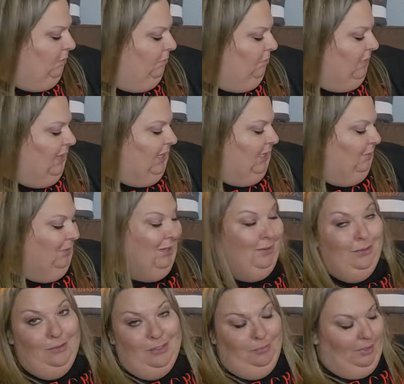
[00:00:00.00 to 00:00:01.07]

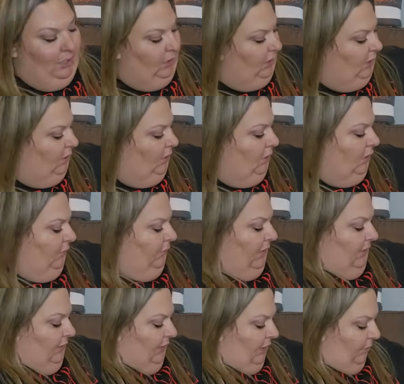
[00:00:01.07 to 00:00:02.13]
Maybe, depending if I
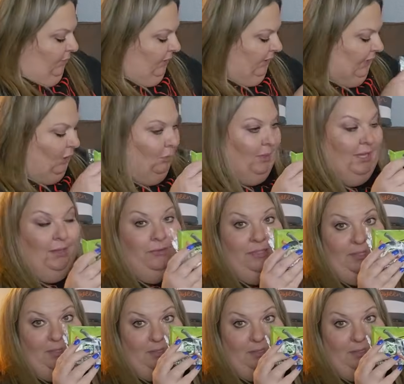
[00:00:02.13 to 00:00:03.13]
decide to put it out, we have